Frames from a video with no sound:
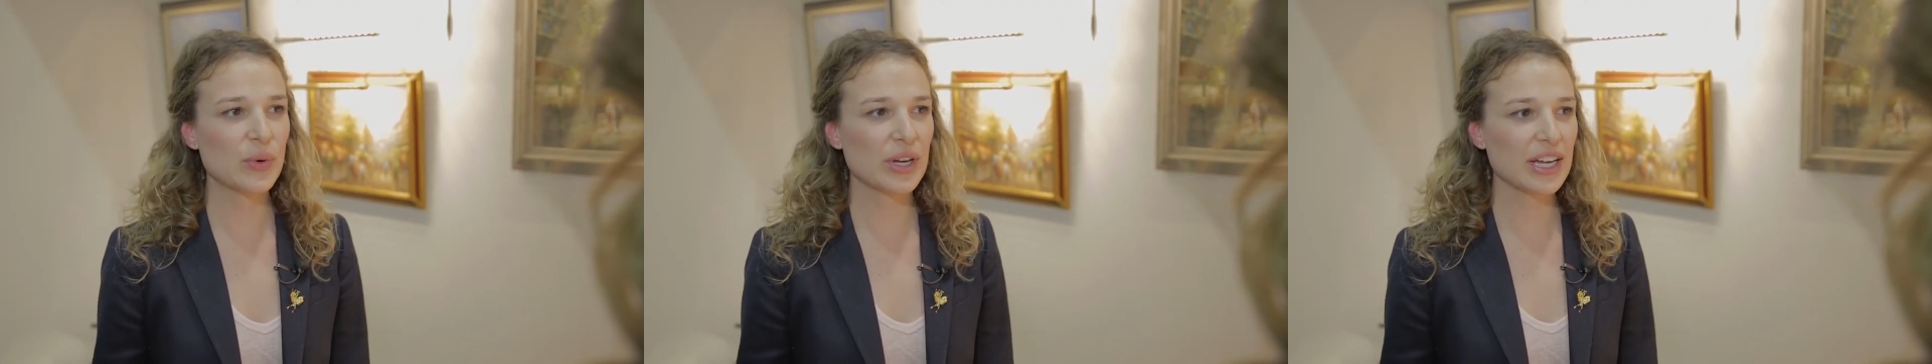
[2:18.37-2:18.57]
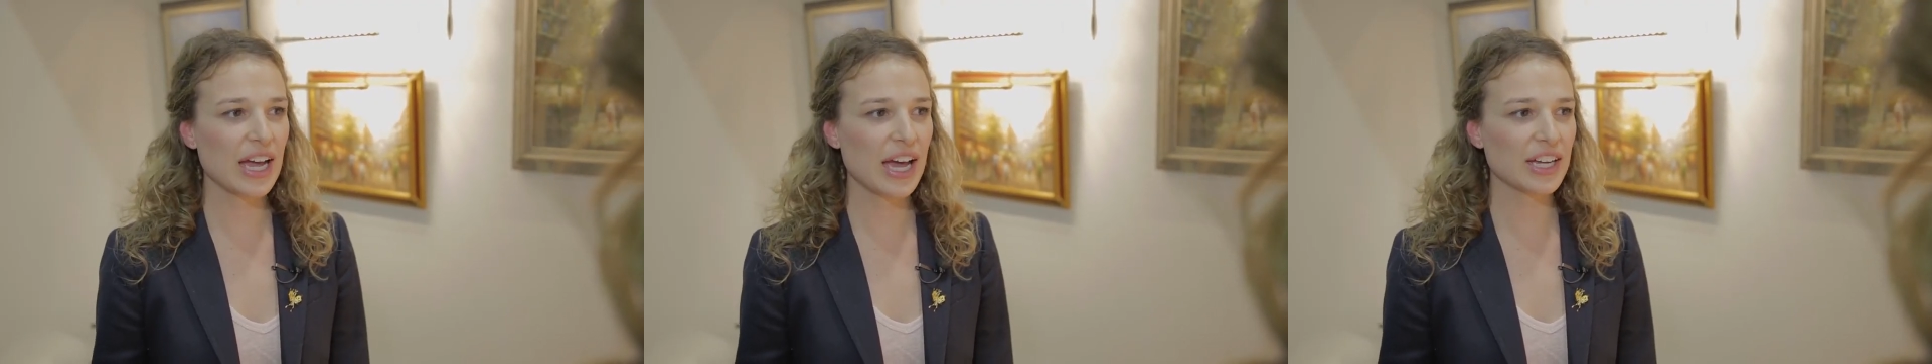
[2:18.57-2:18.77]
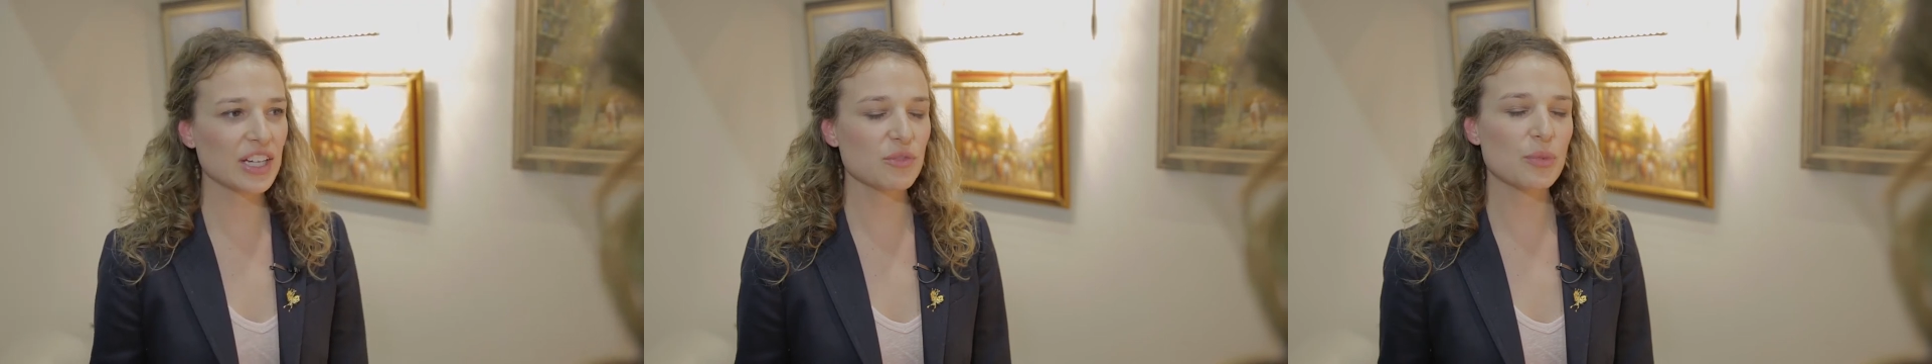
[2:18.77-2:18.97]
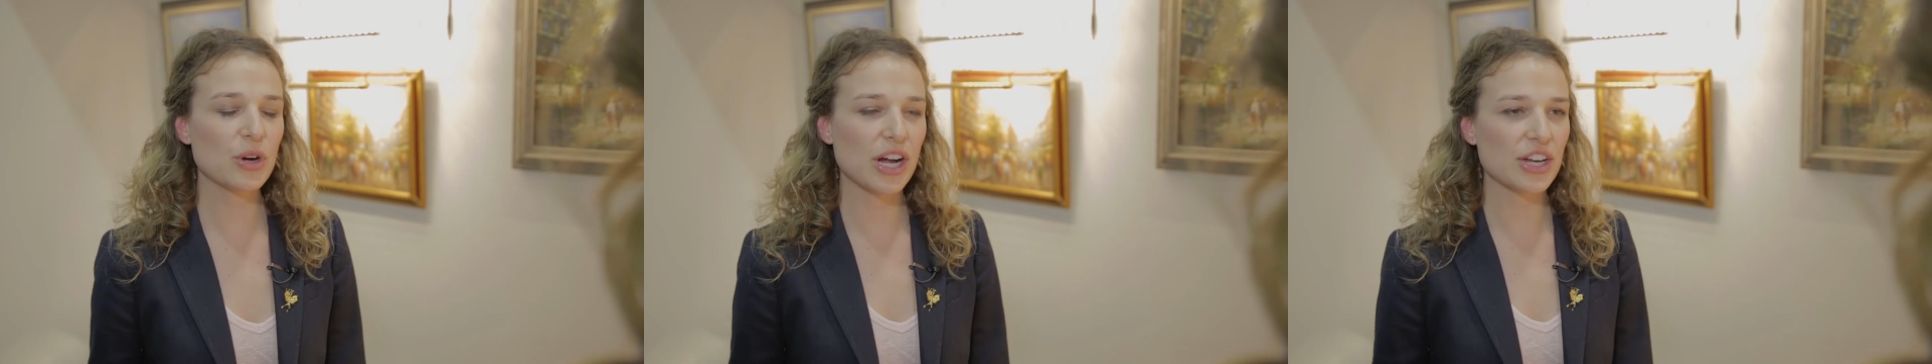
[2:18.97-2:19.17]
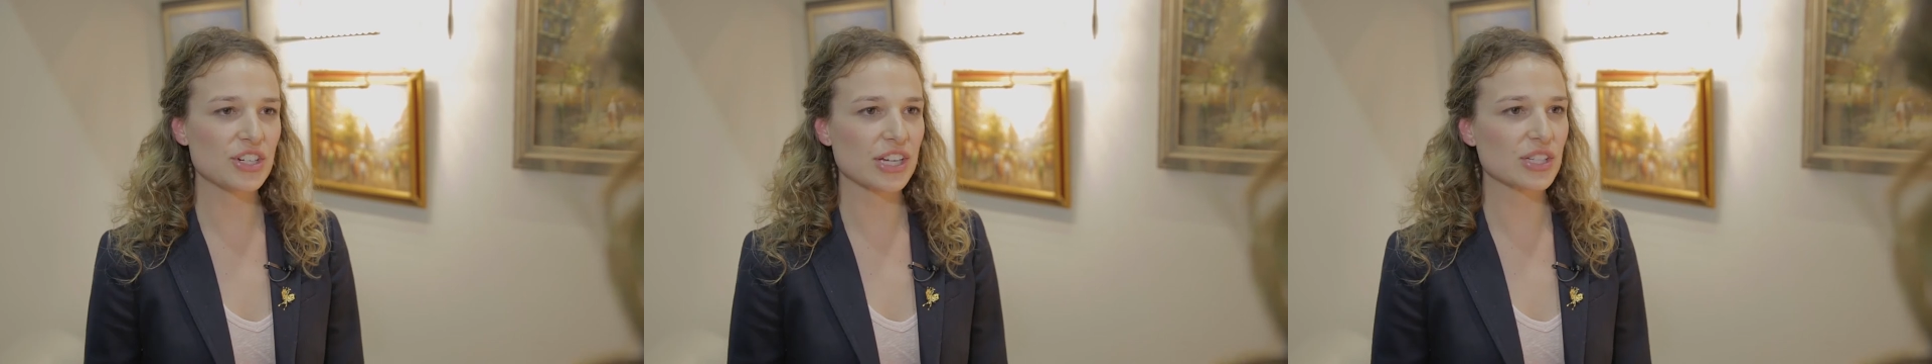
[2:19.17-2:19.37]
What kind of
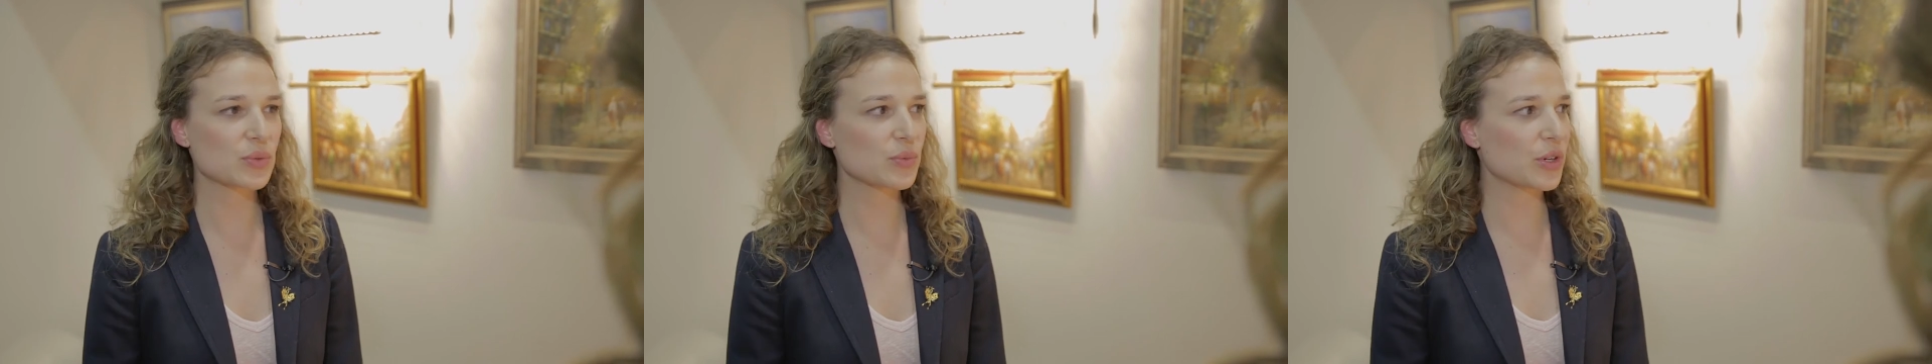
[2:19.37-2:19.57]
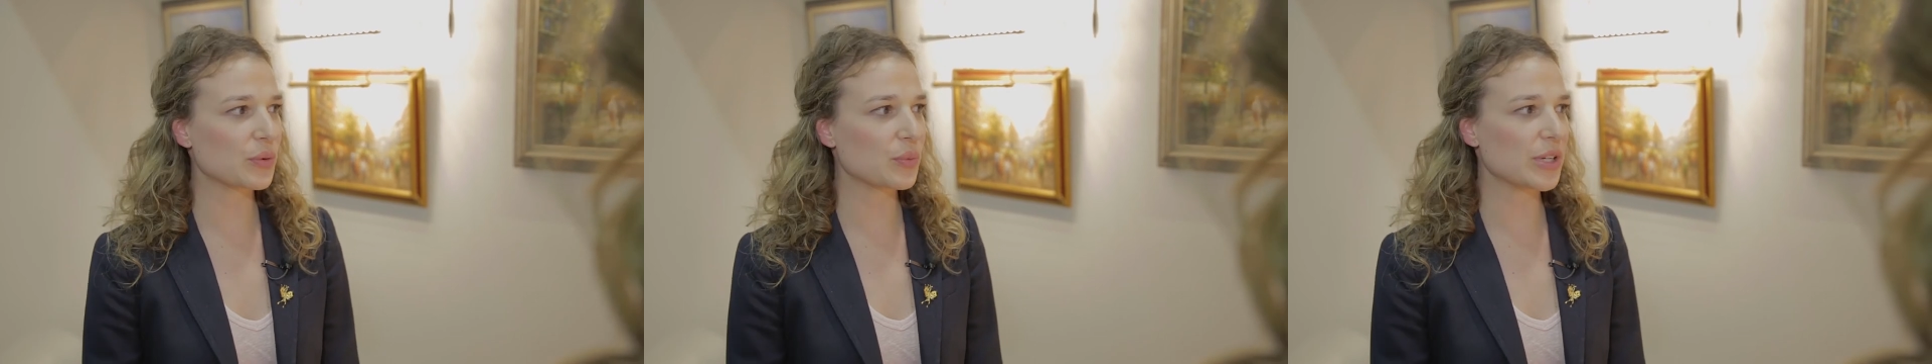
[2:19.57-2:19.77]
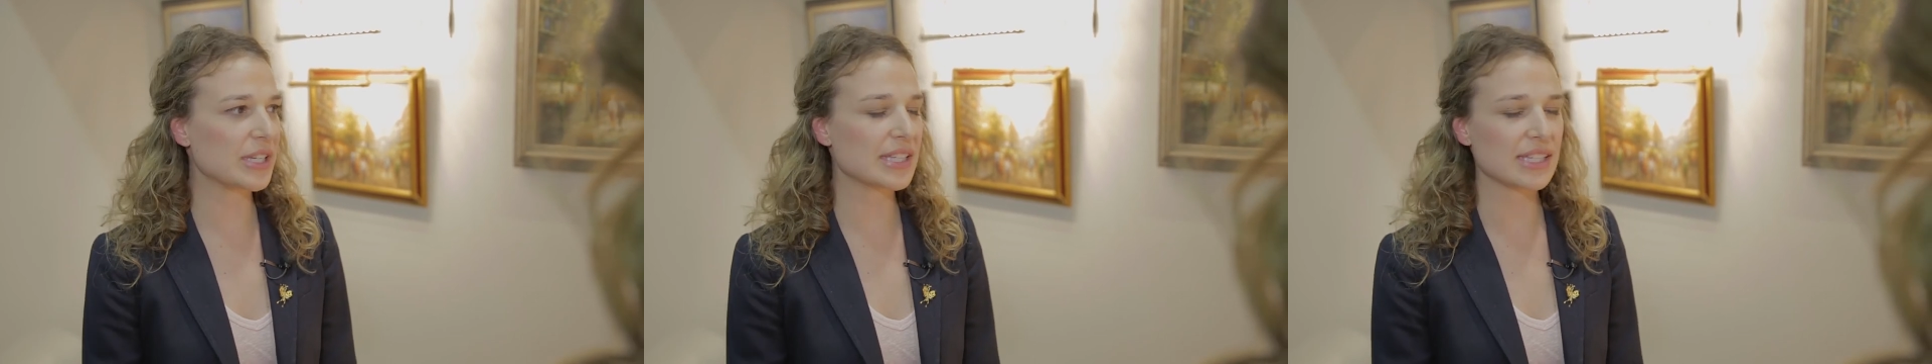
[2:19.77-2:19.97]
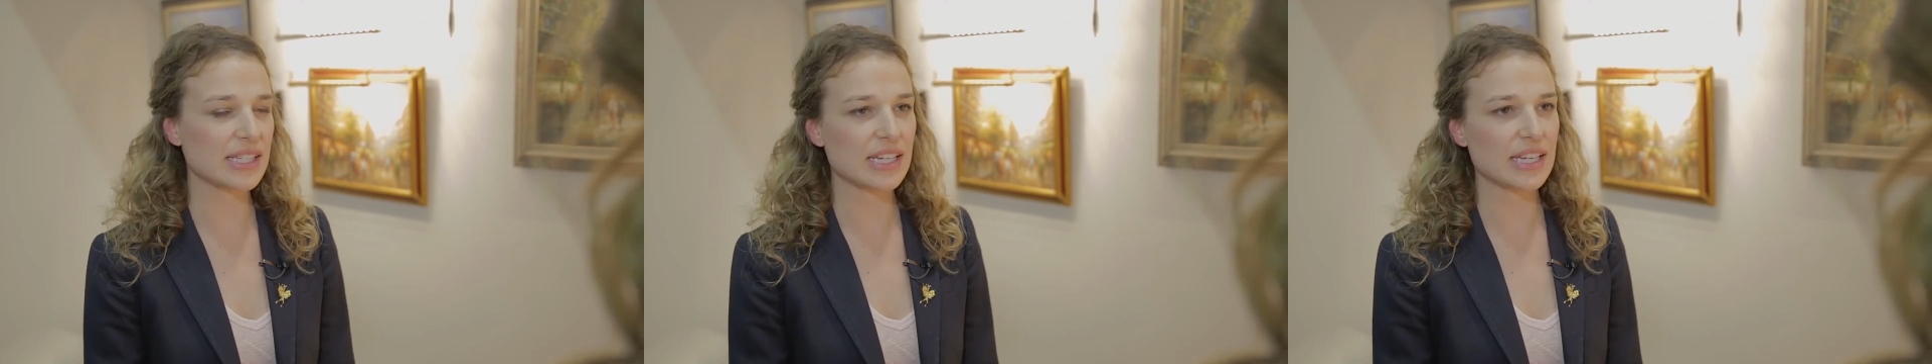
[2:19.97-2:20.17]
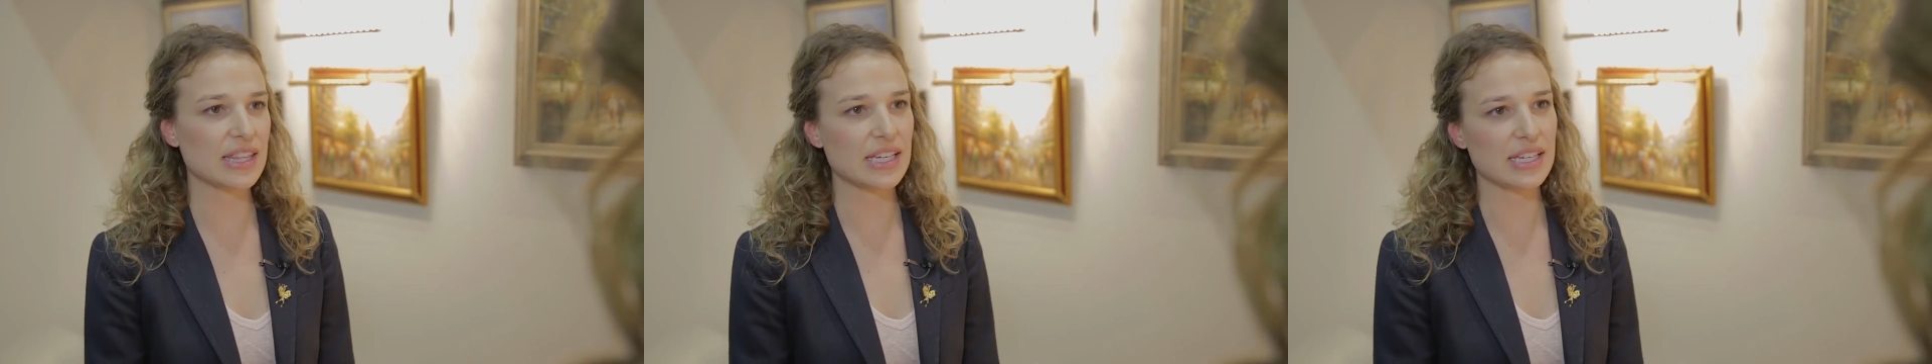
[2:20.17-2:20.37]
projects would we
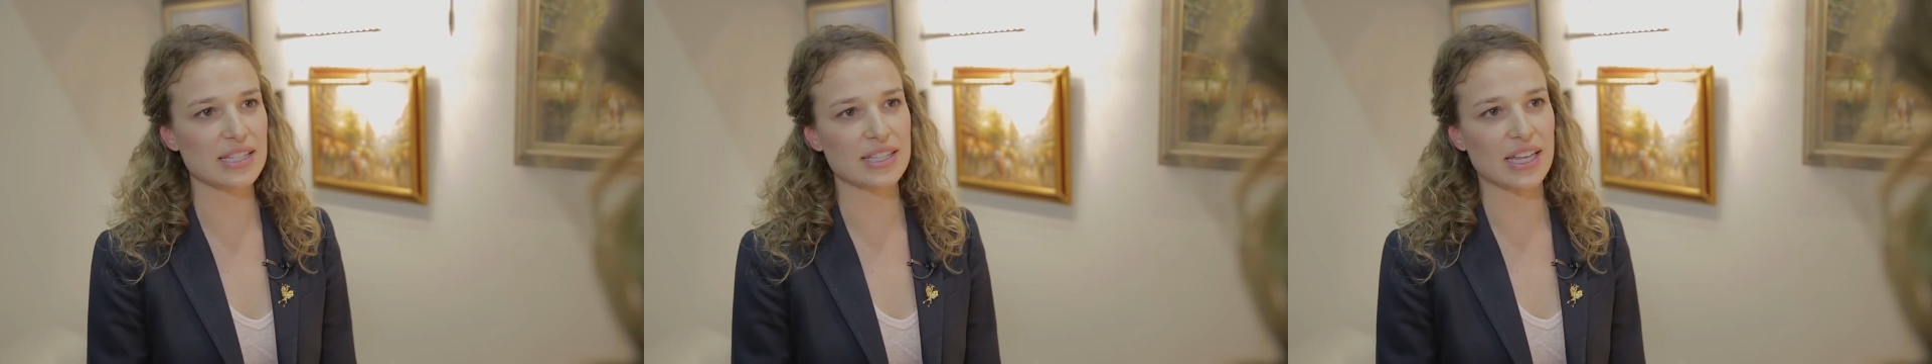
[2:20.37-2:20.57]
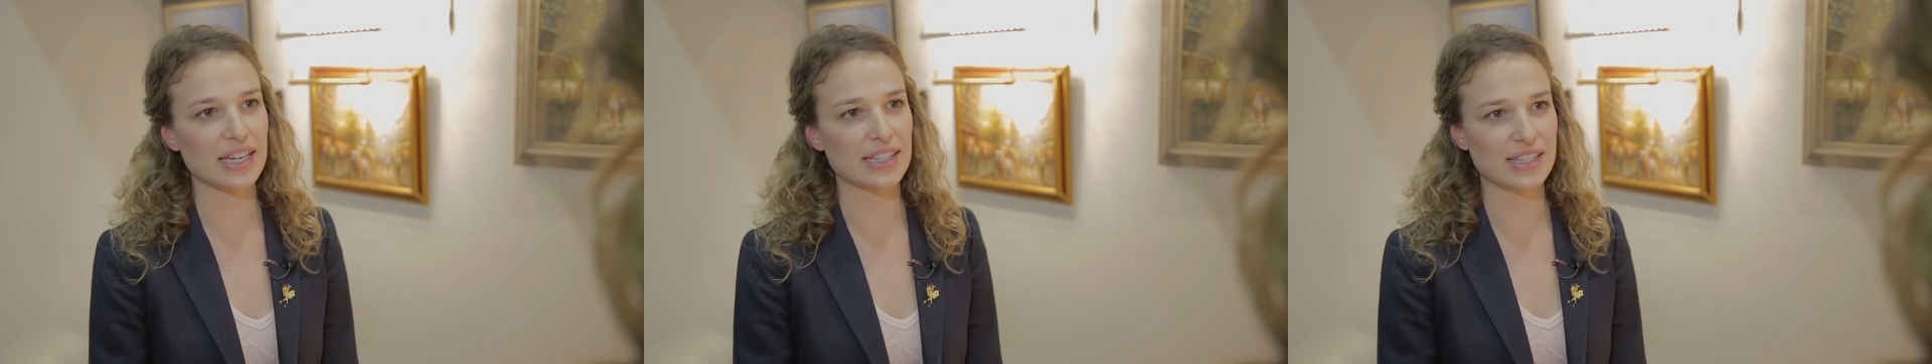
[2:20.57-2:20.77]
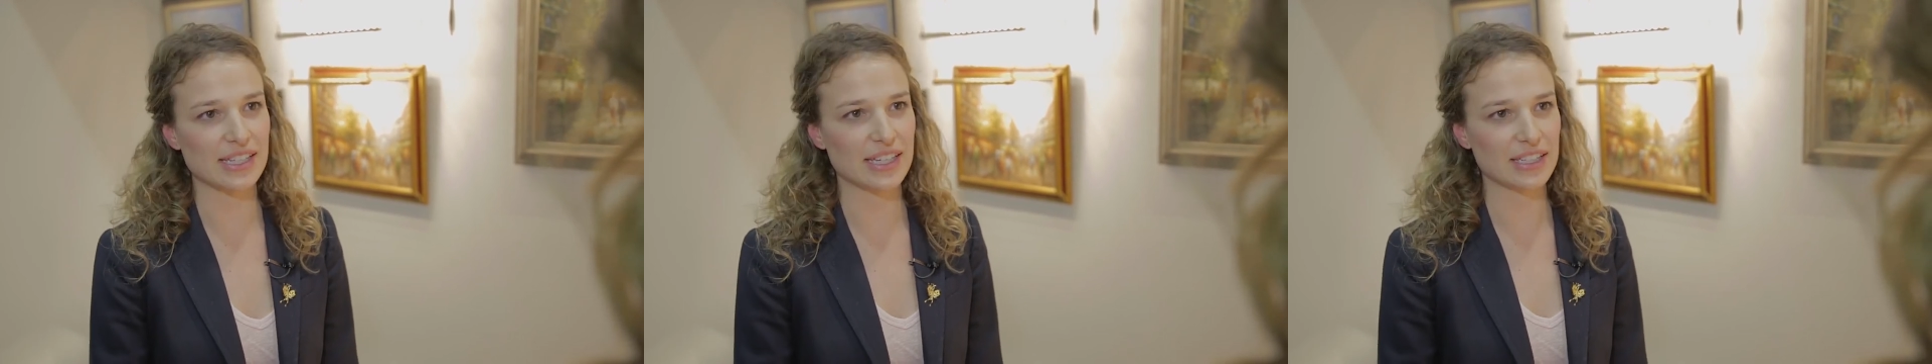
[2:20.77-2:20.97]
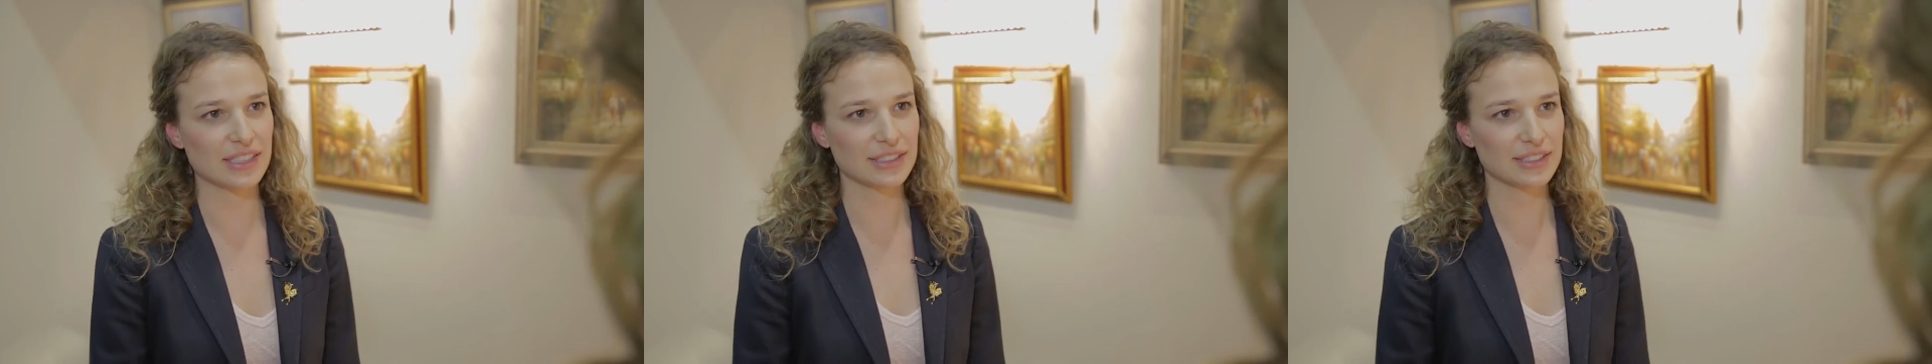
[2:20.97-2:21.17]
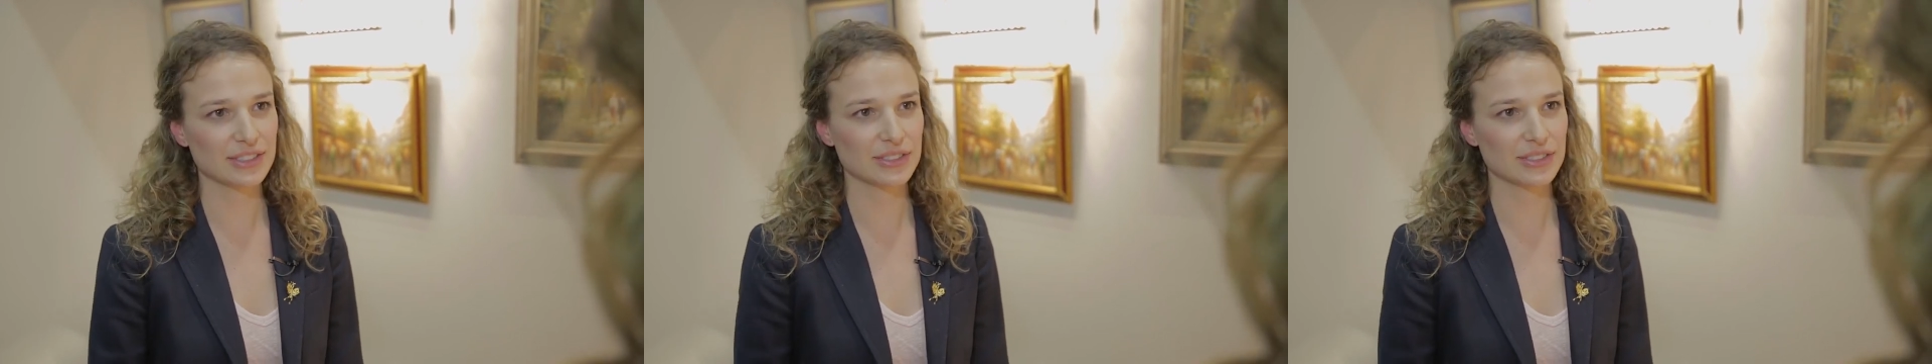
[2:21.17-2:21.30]
see these lights in?